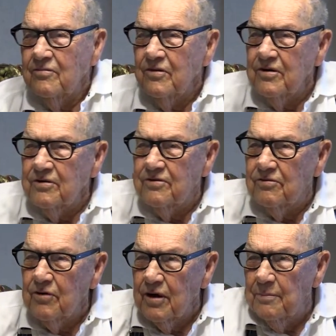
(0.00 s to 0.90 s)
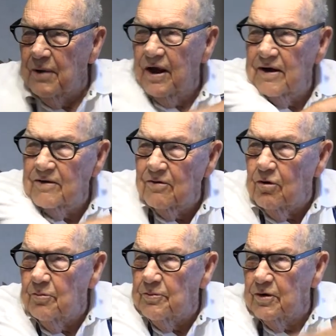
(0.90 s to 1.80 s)
we had to swing it back,
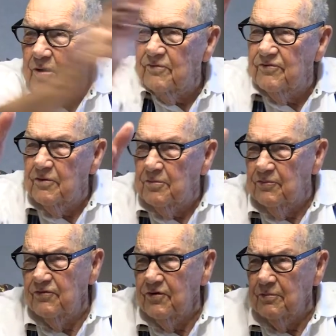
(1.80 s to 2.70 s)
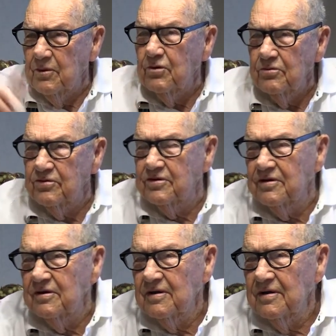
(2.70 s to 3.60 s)
open up the, with the boats,
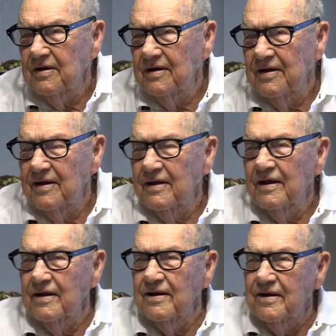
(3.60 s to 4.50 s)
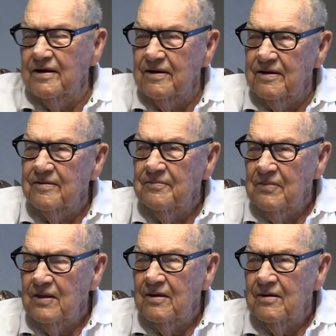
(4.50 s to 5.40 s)
and then uh,
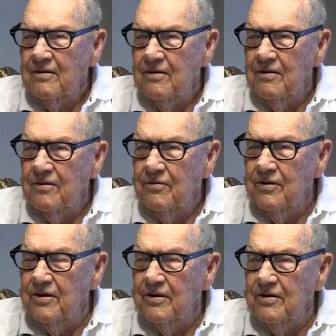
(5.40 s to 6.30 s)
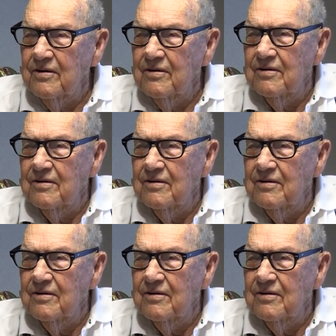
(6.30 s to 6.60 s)
when the uh,